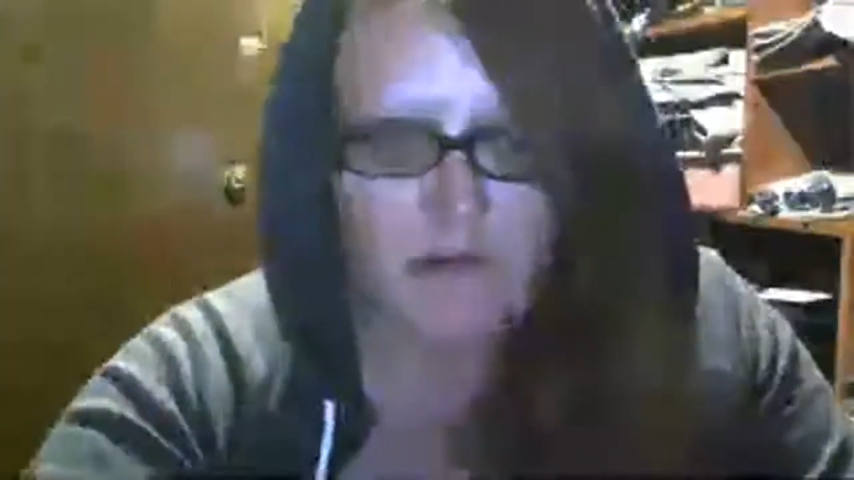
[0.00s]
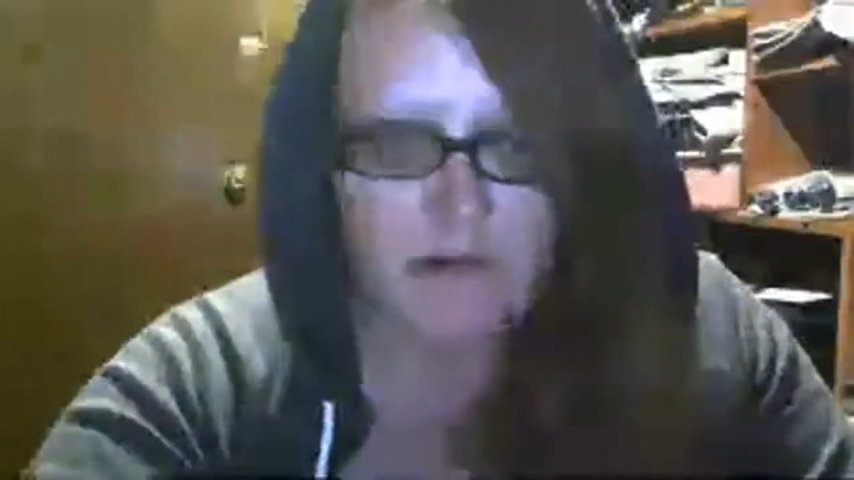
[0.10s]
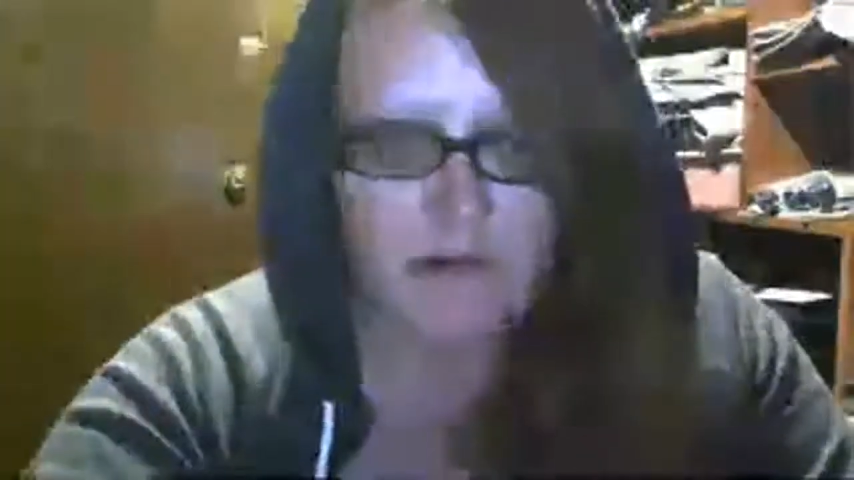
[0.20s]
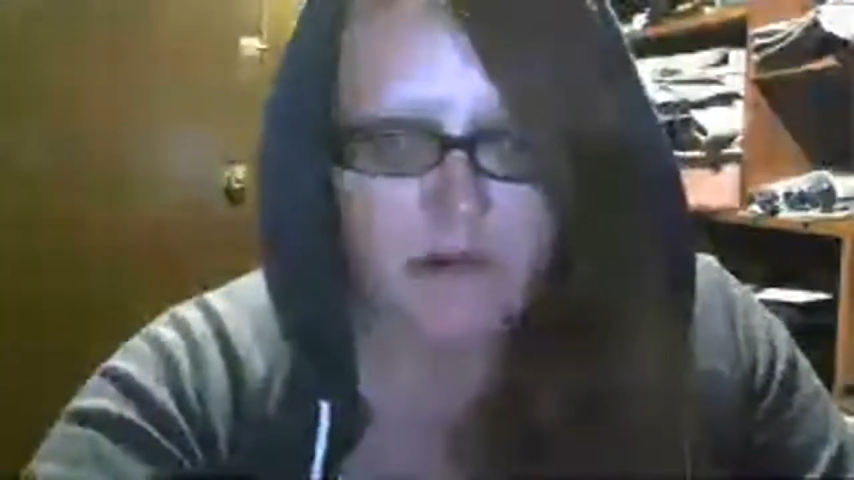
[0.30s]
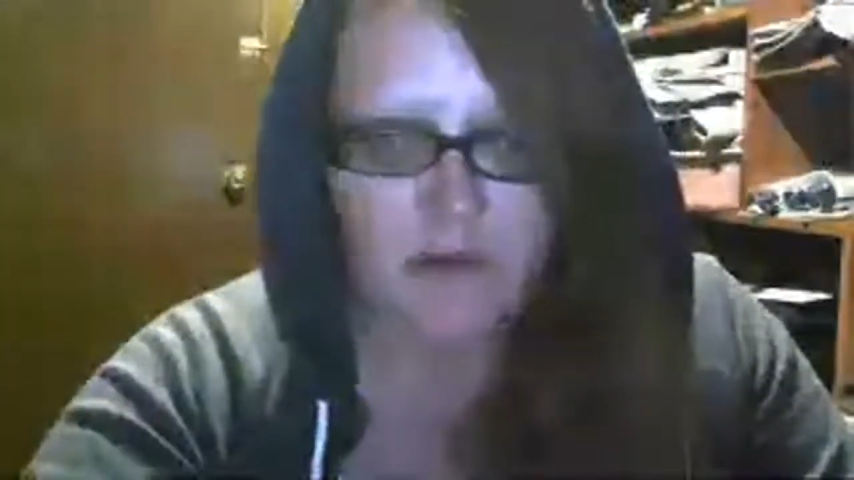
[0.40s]

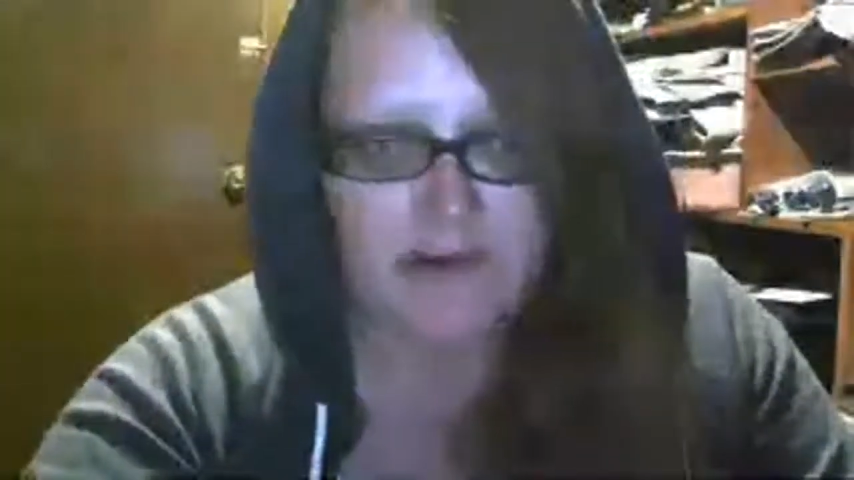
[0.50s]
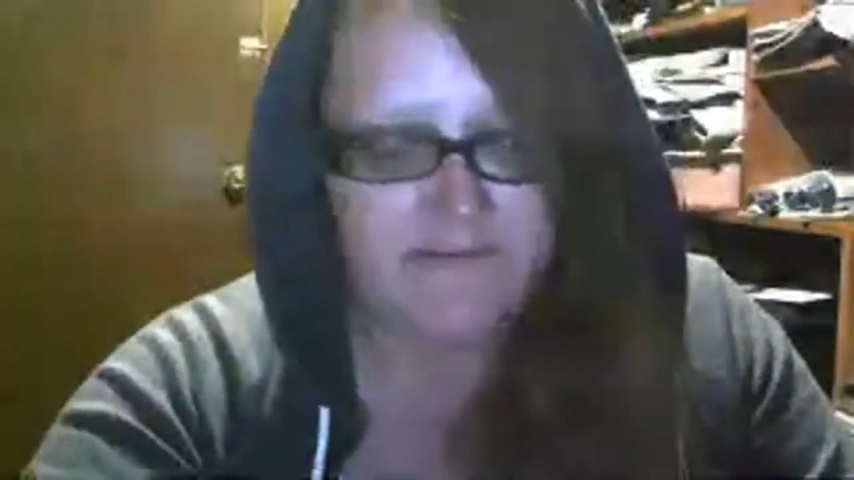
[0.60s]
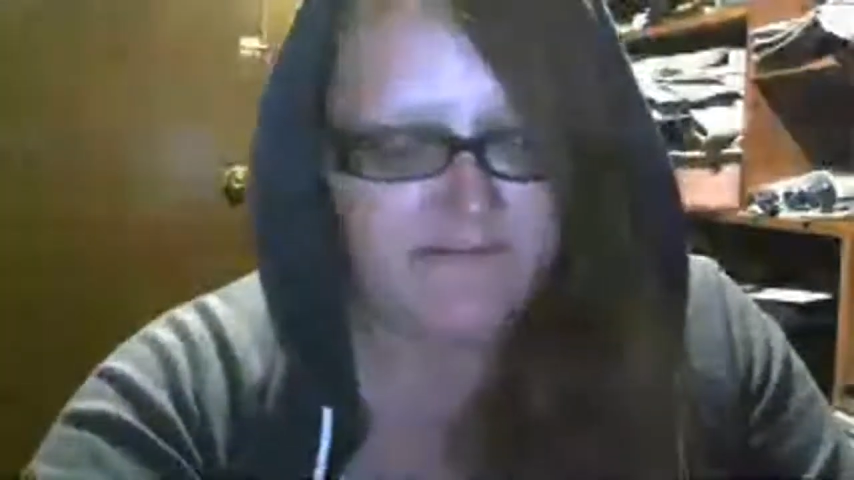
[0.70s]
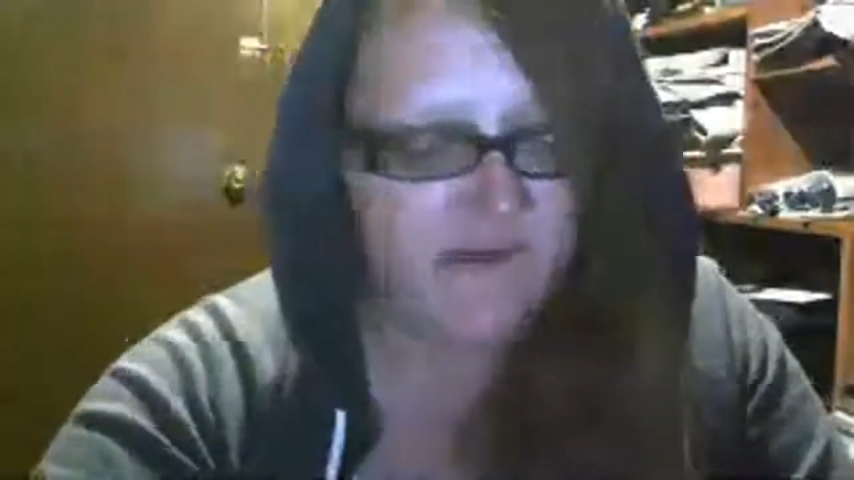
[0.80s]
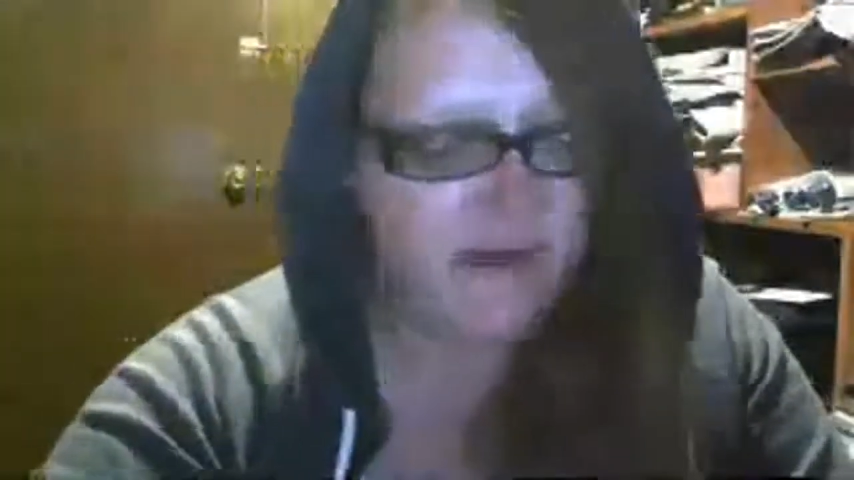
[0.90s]
I
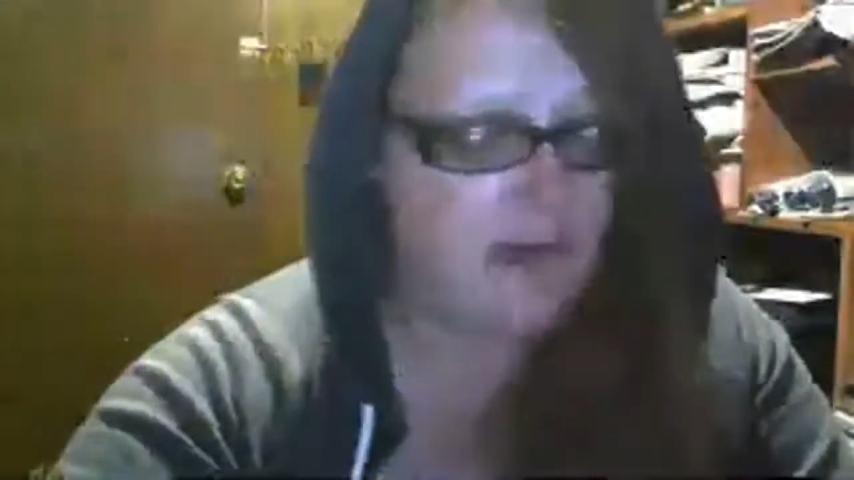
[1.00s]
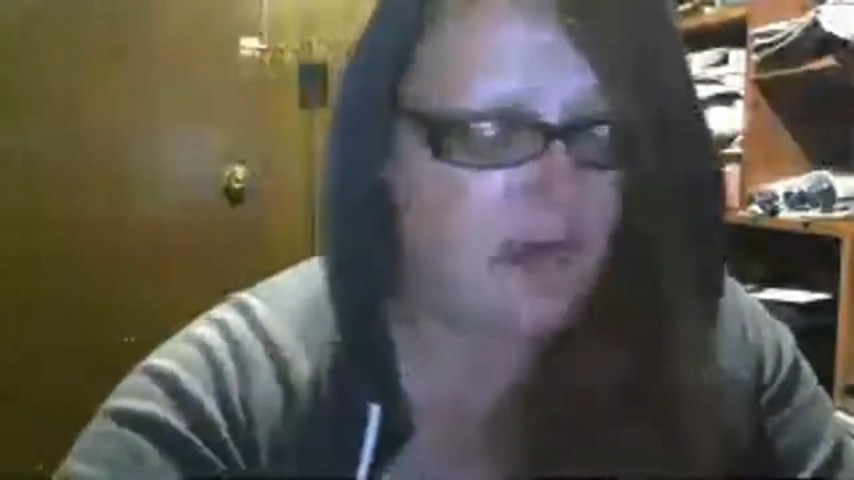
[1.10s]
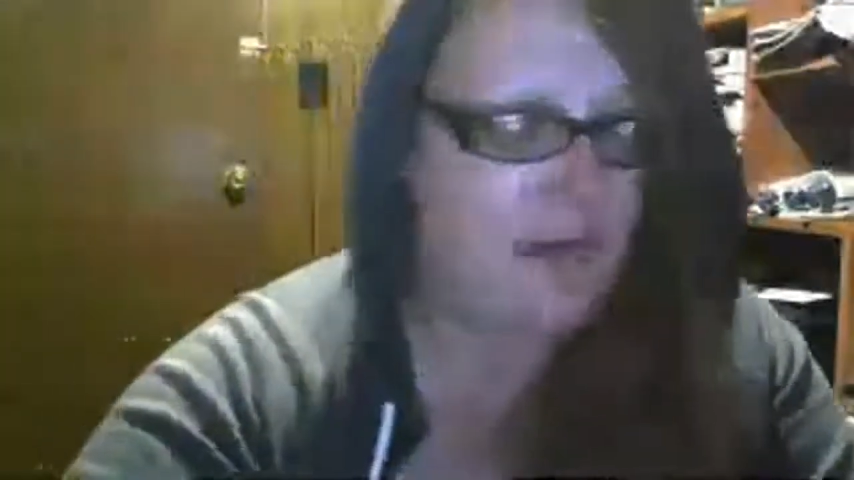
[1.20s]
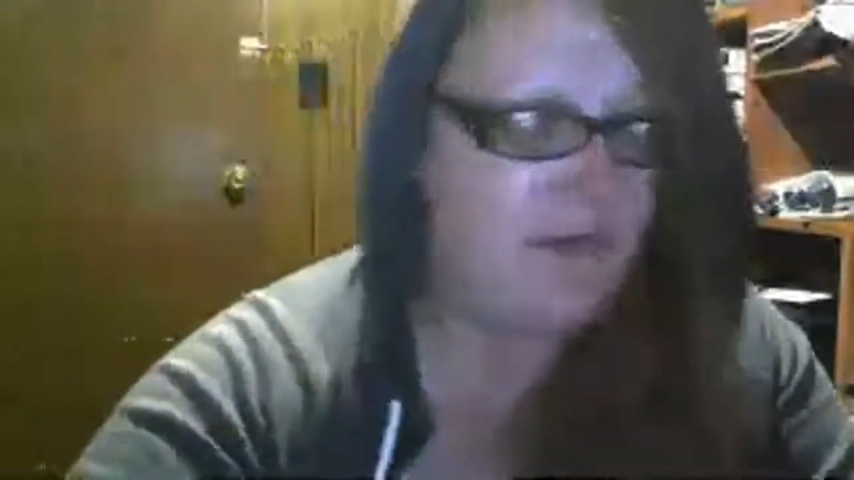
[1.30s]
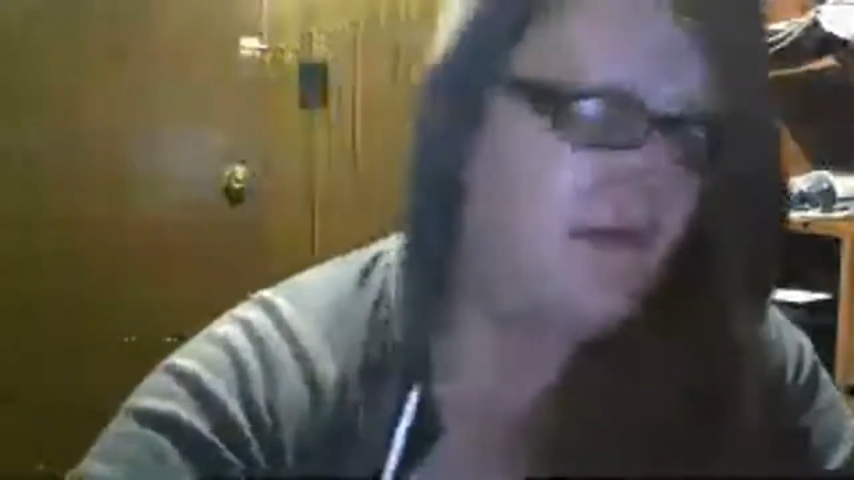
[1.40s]
never got
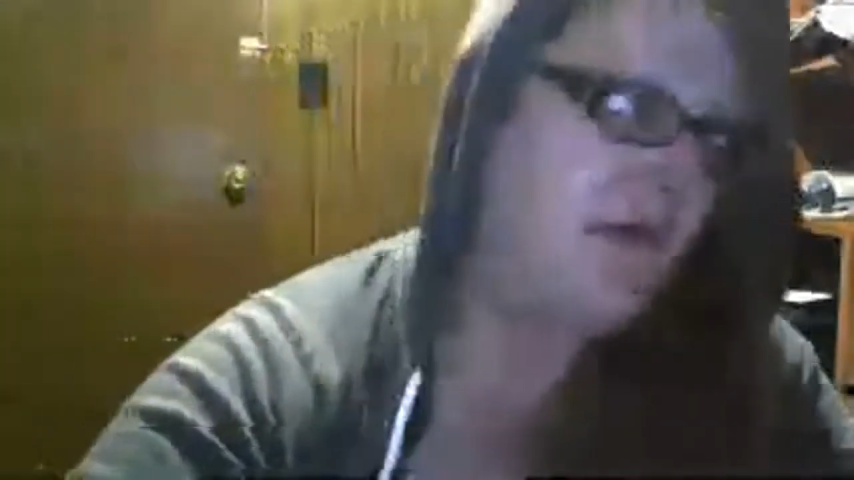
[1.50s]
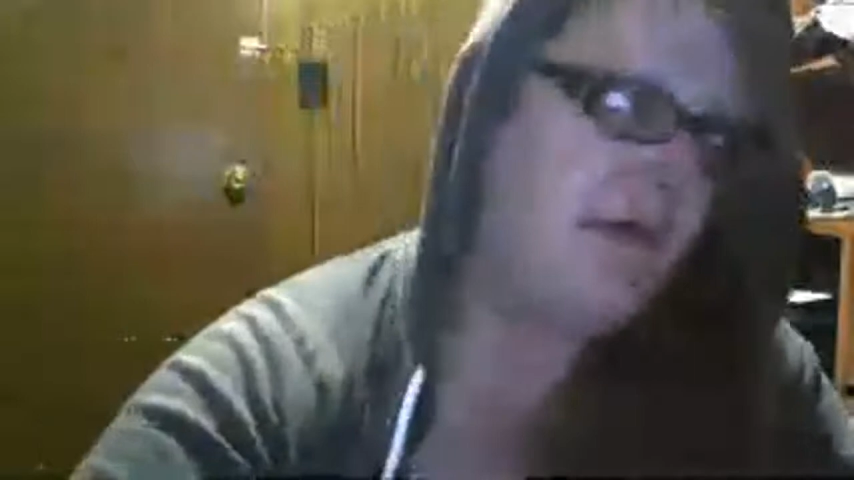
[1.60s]
along with her